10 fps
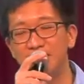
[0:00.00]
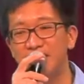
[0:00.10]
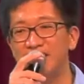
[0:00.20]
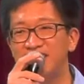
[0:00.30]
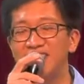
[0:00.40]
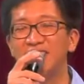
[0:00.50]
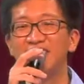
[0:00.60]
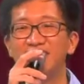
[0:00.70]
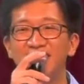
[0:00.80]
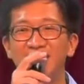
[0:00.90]
says,
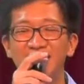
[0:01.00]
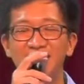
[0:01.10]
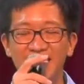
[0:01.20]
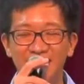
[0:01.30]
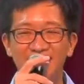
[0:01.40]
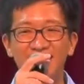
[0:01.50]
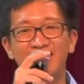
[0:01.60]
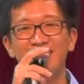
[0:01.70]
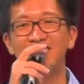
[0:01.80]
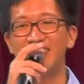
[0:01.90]
6
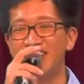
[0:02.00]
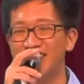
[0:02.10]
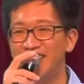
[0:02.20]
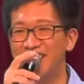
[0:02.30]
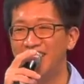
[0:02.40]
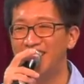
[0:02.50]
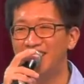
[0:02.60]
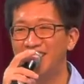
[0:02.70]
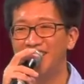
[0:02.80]
says that